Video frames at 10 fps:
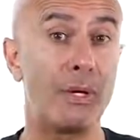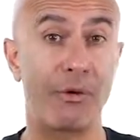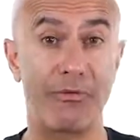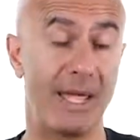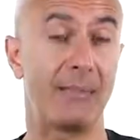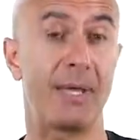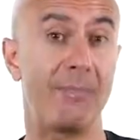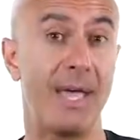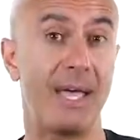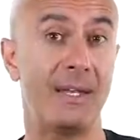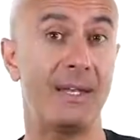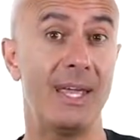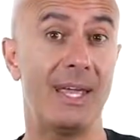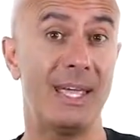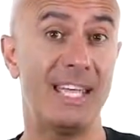or family man
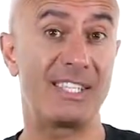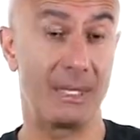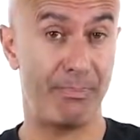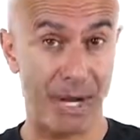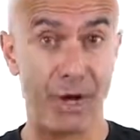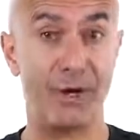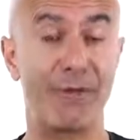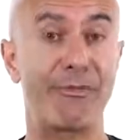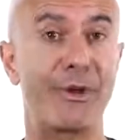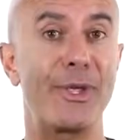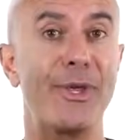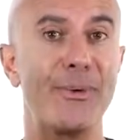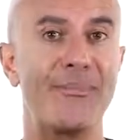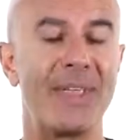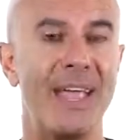is an imperative for you.